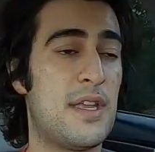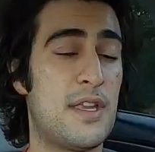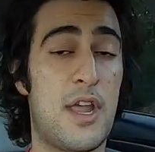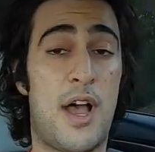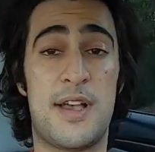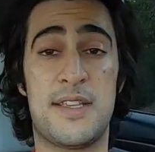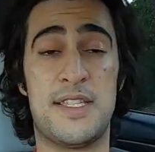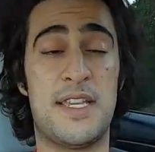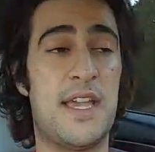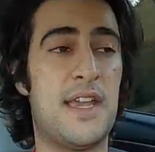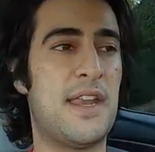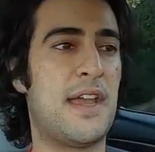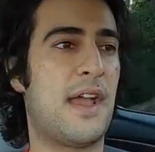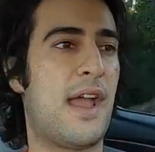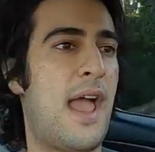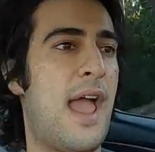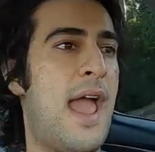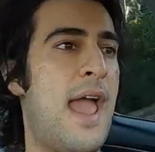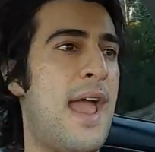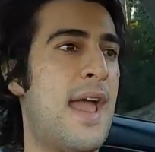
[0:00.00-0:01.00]

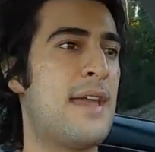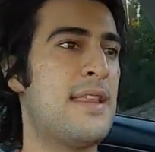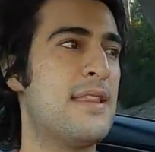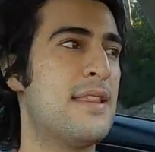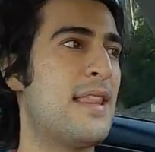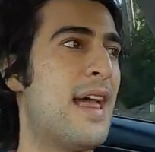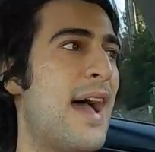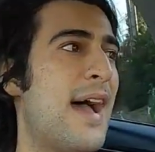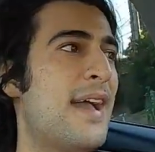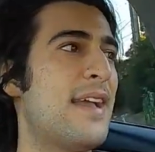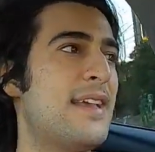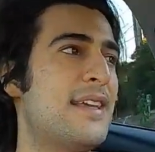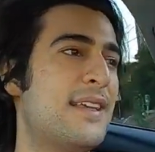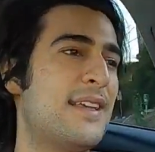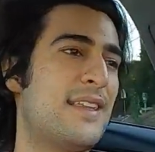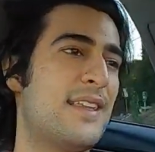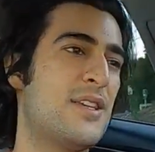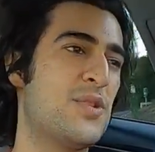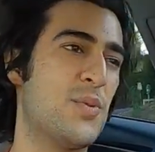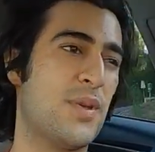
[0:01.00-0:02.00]
nauseating. And that
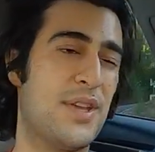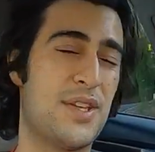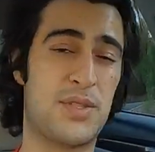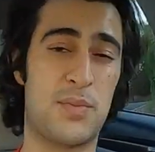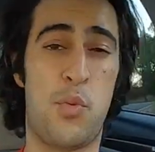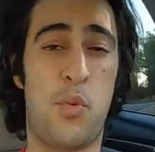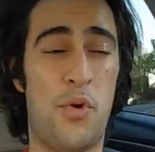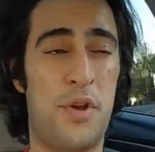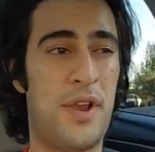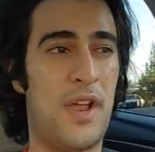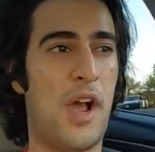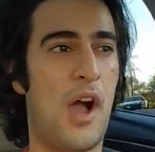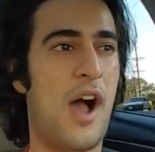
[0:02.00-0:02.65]
is really disappointing.